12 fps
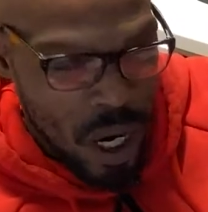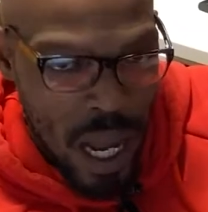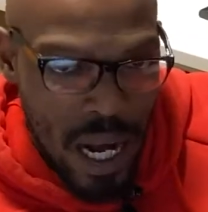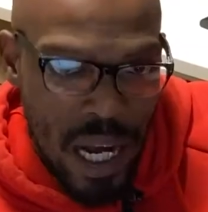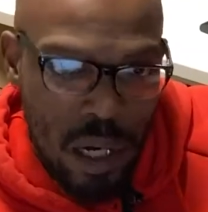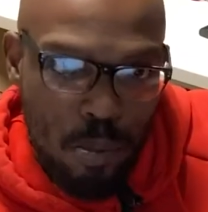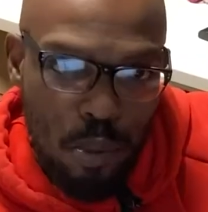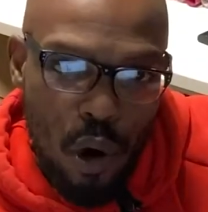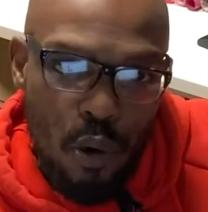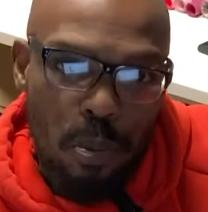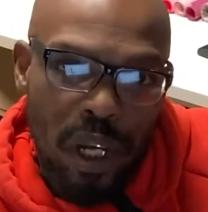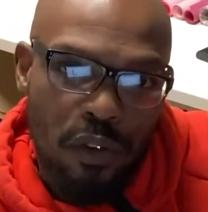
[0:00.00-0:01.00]
I got a
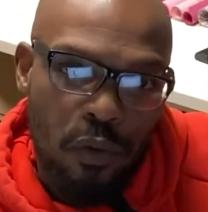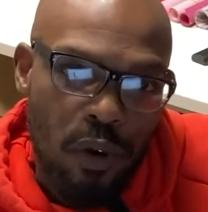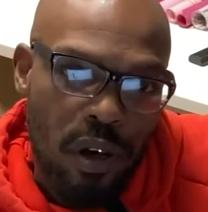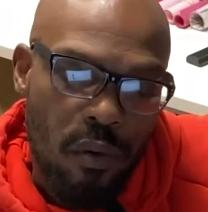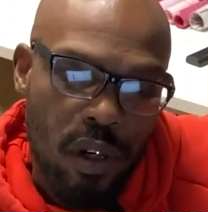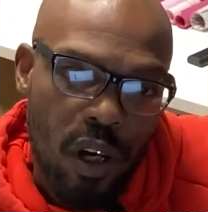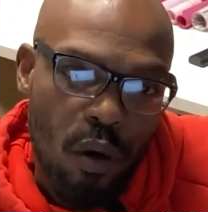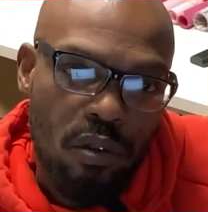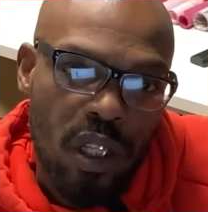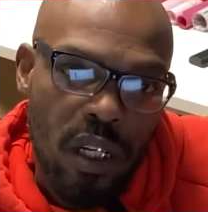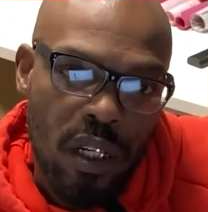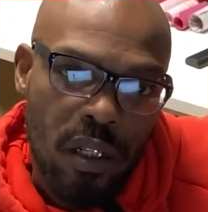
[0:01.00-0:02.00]
broke best friend with no
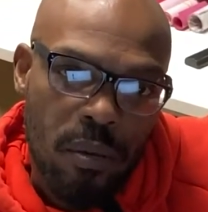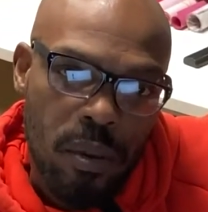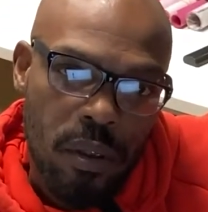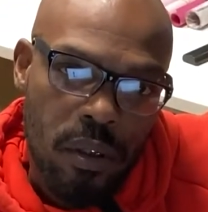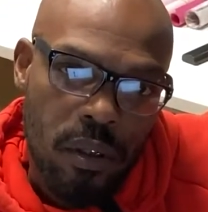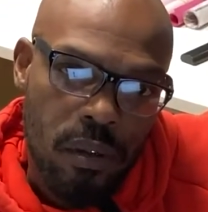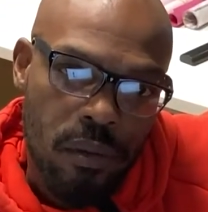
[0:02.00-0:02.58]
thumbs.